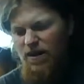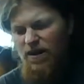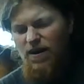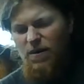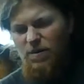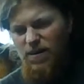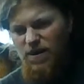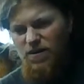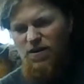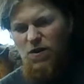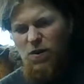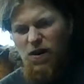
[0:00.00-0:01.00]
I'll plan
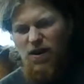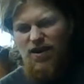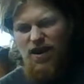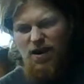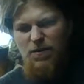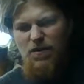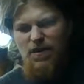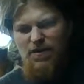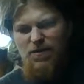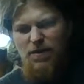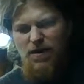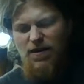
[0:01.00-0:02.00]
on acquiring that when I
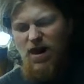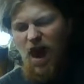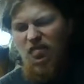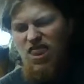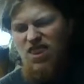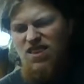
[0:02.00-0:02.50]
get the money.